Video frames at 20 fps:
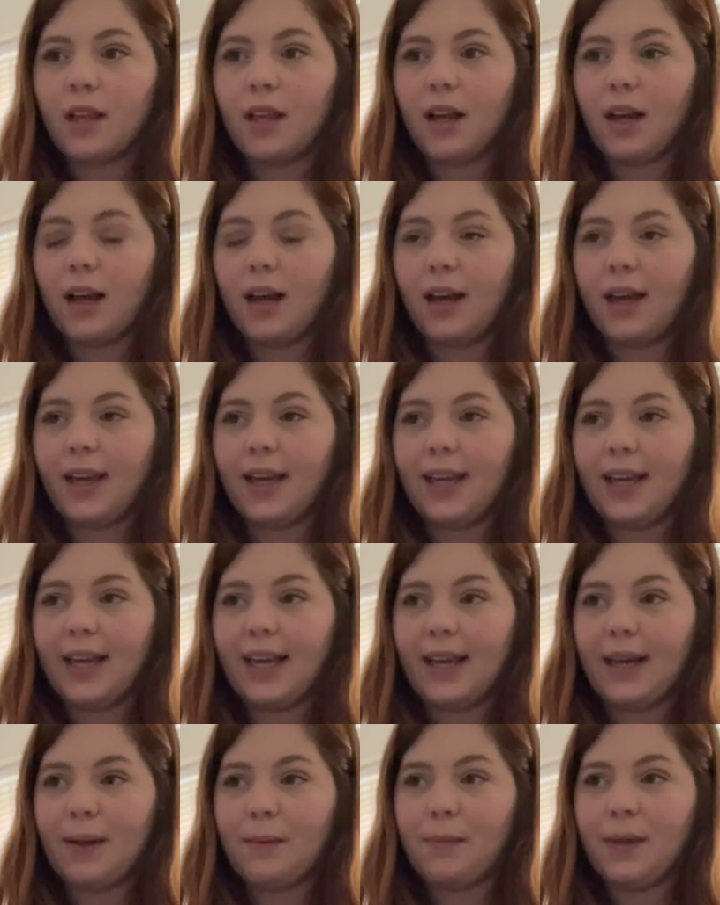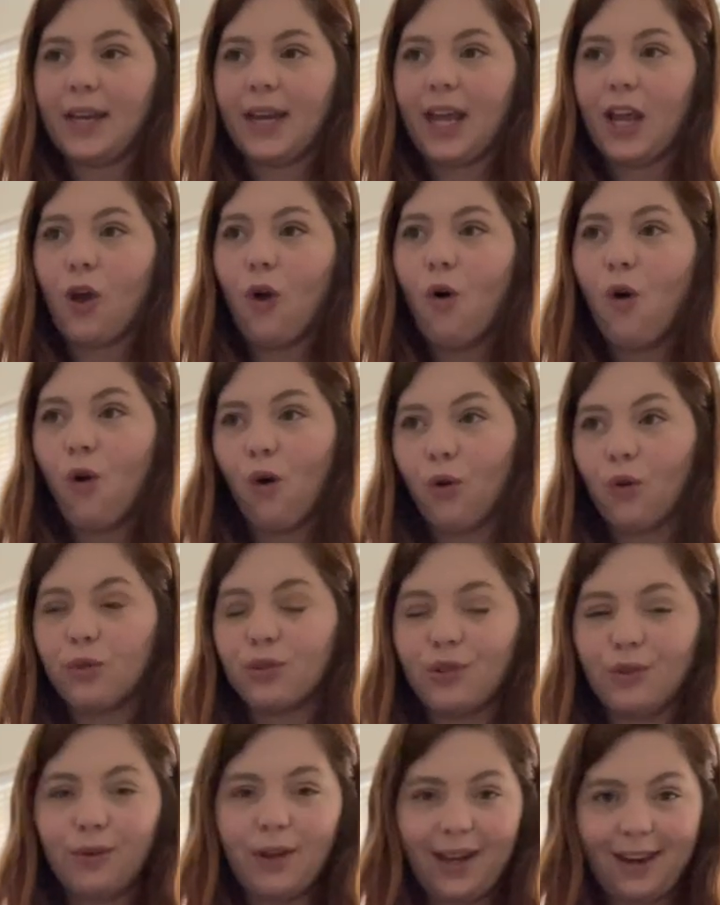I am in a whole
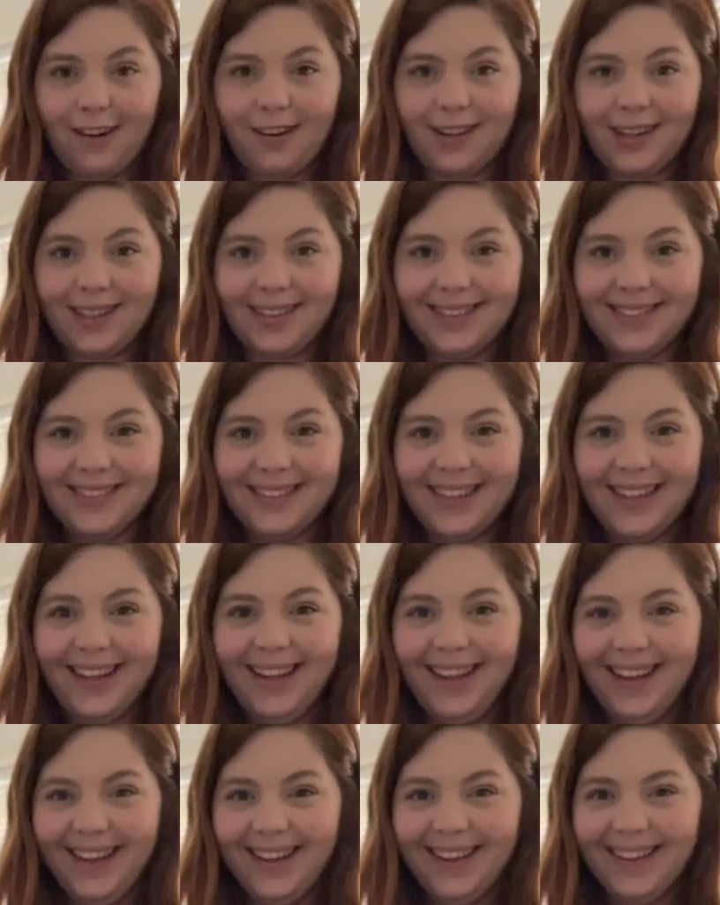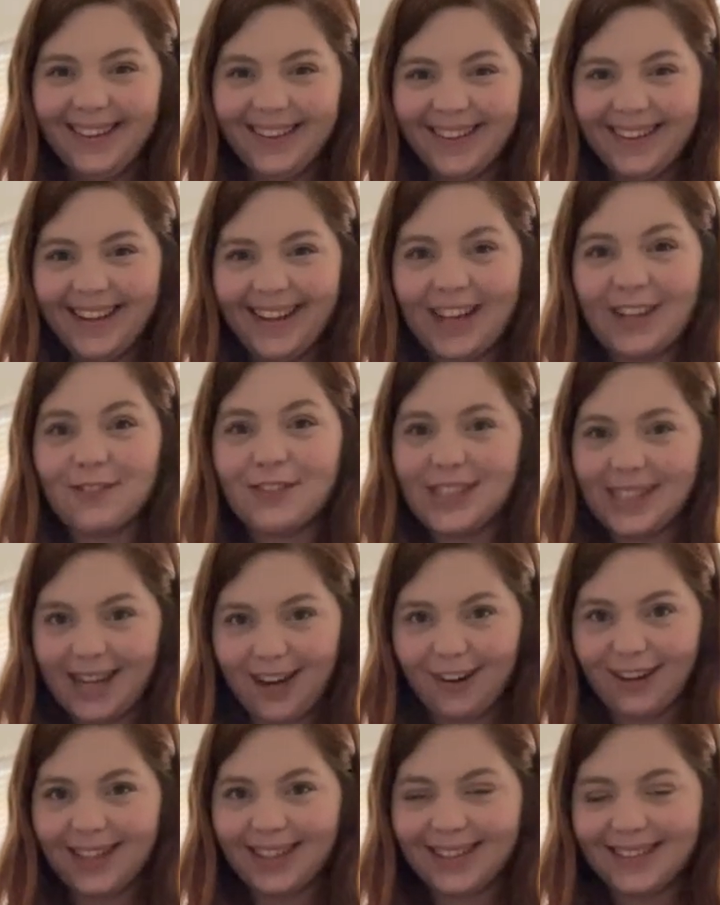new era of
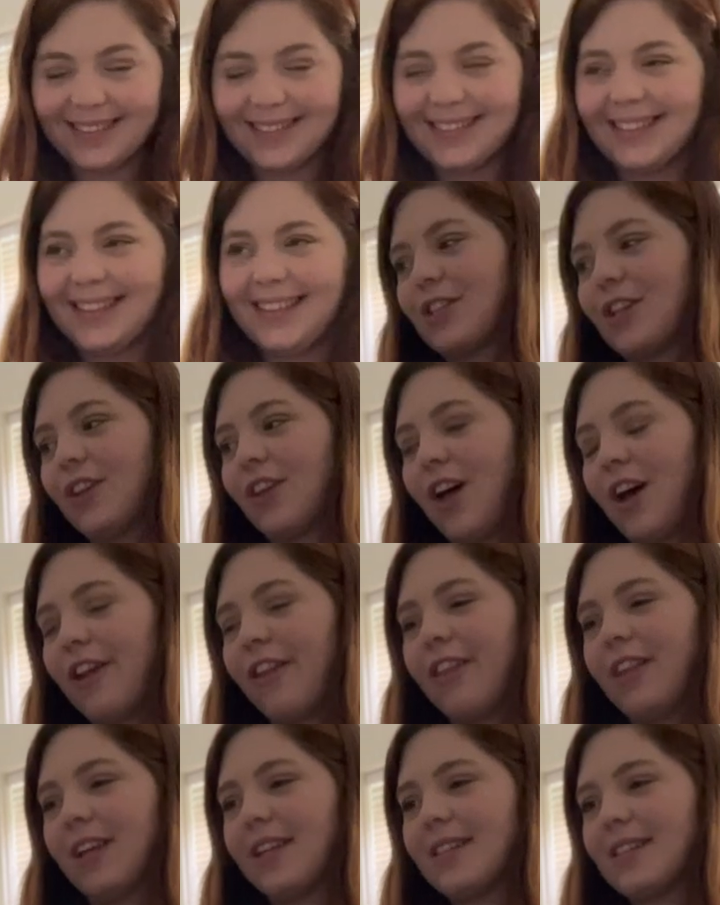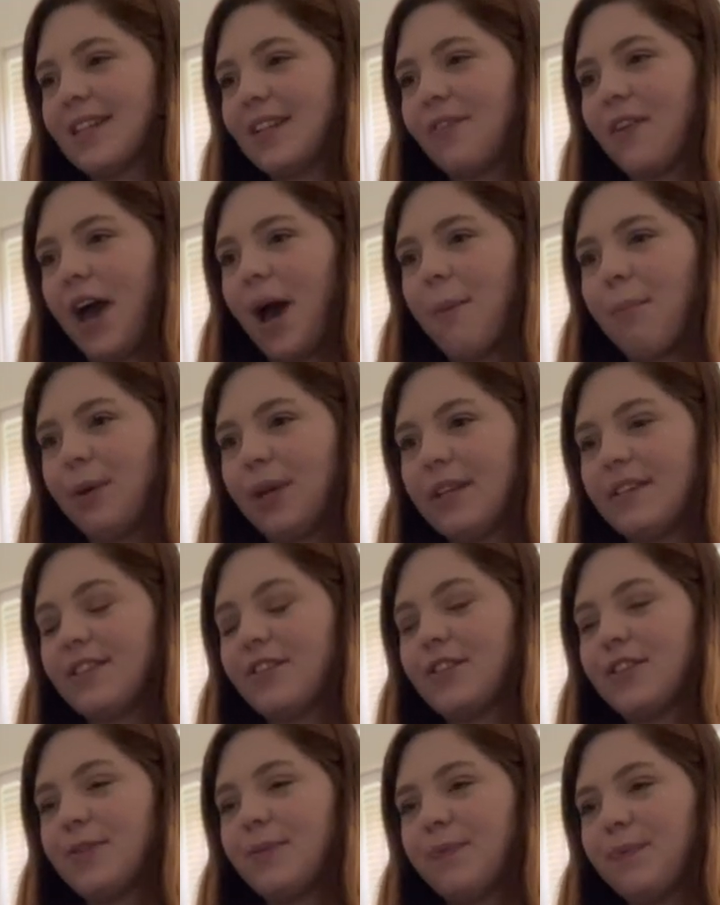Sarah. A lot of things that have
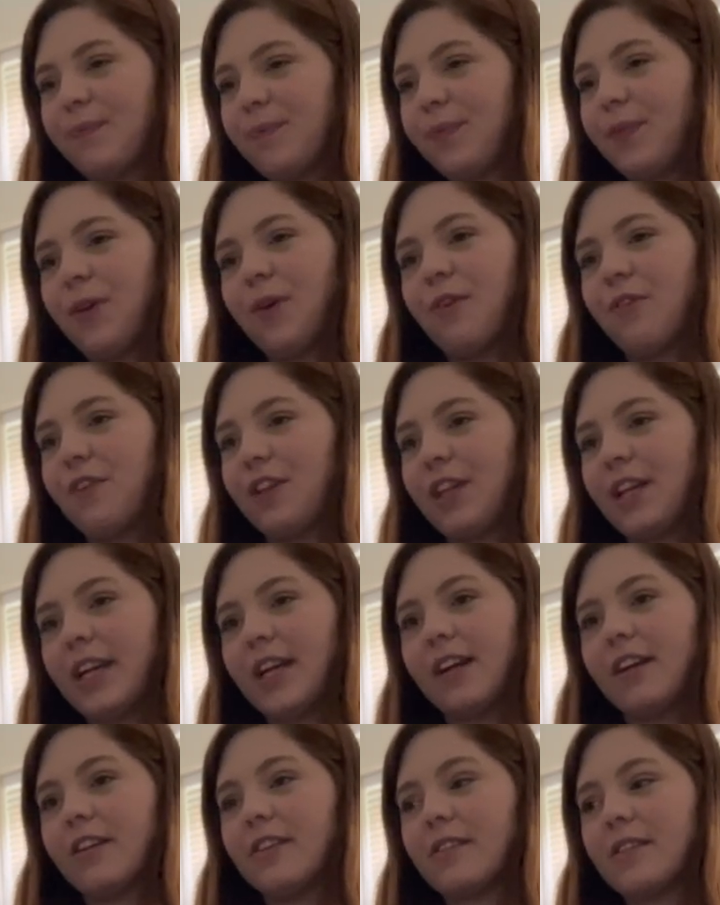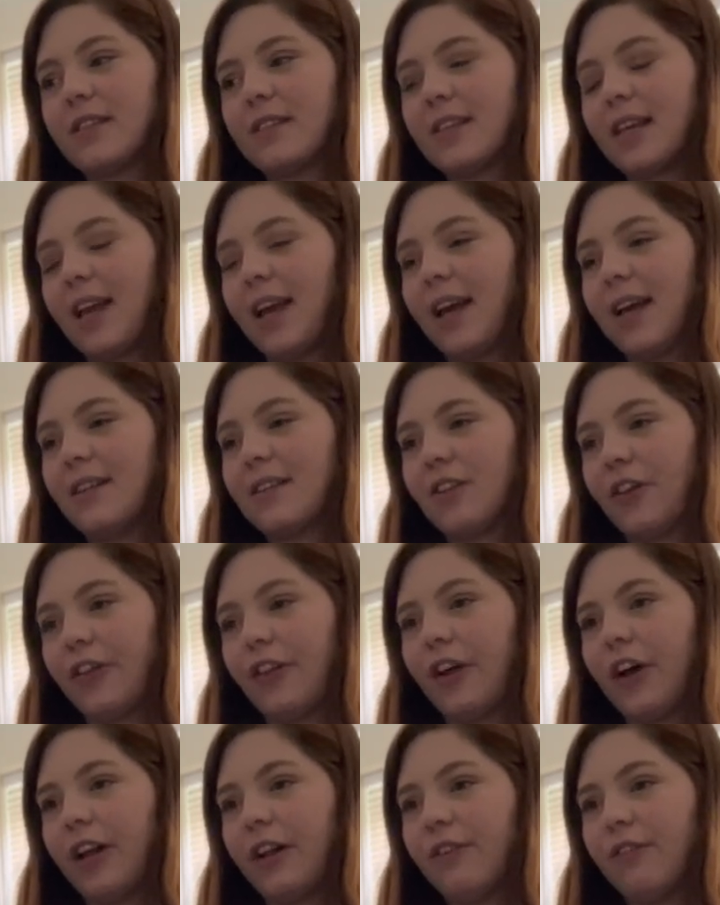happened over the years, and a
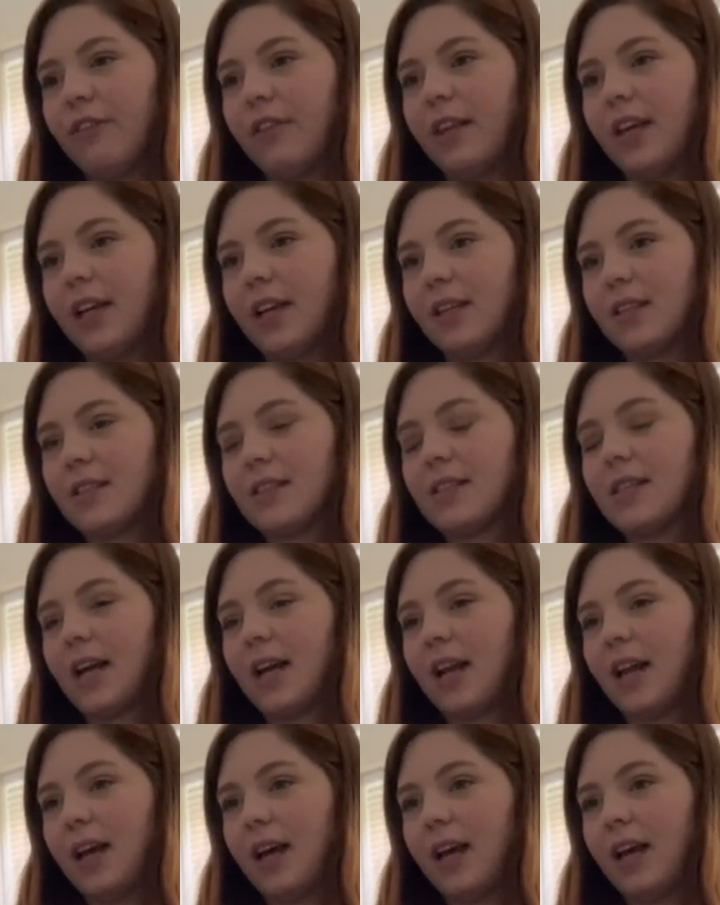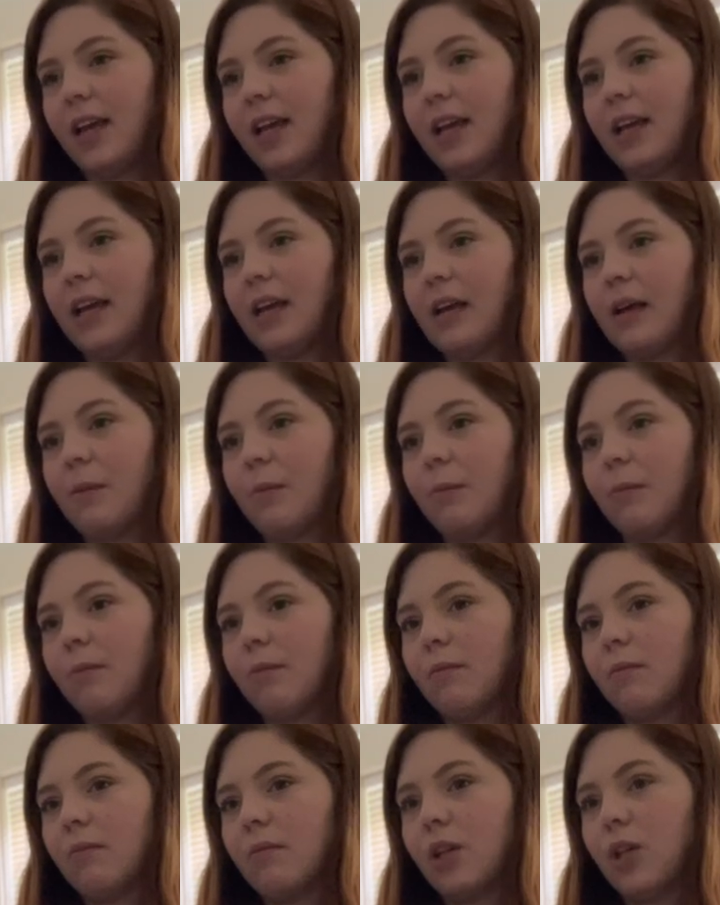lot of things that I
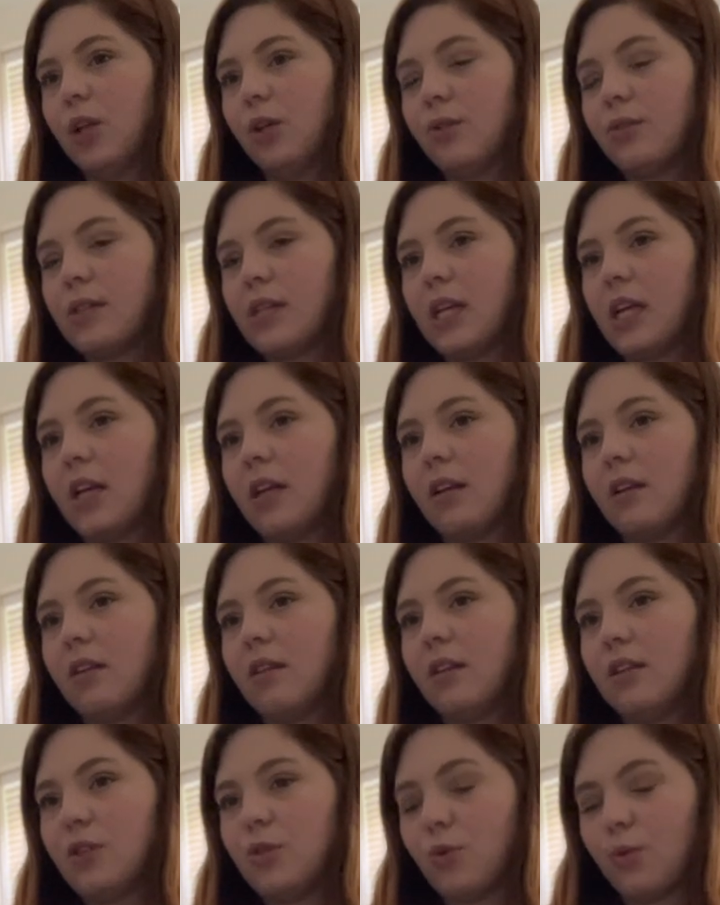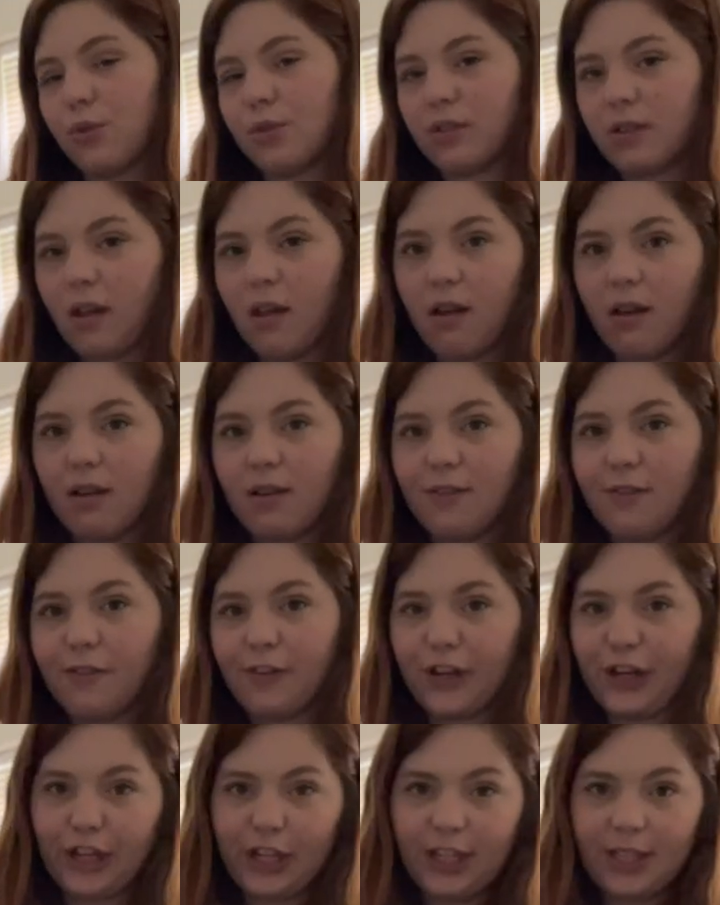am closing the doors on
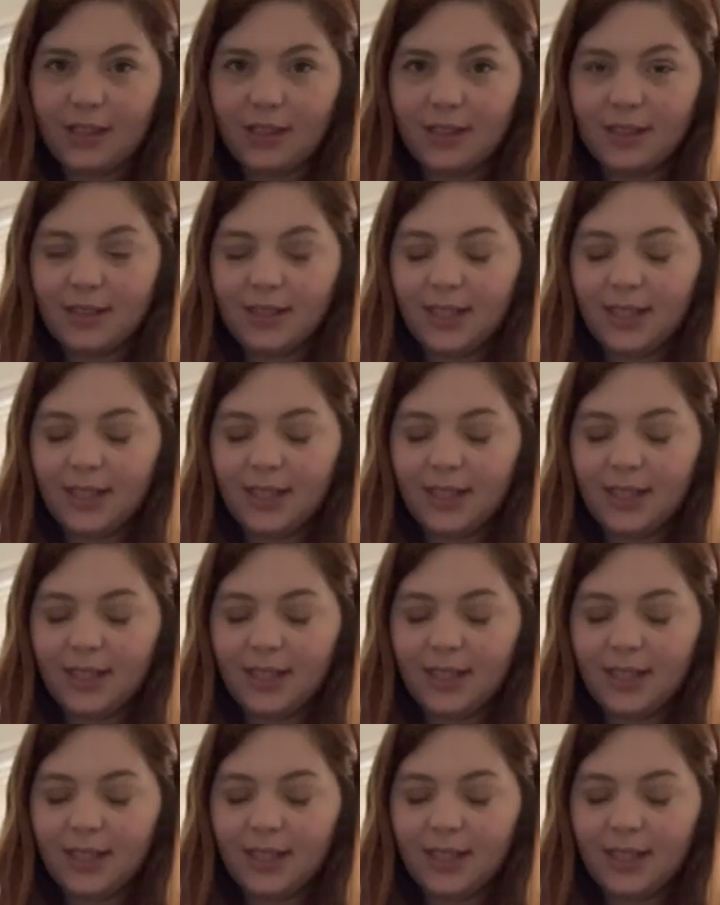for good.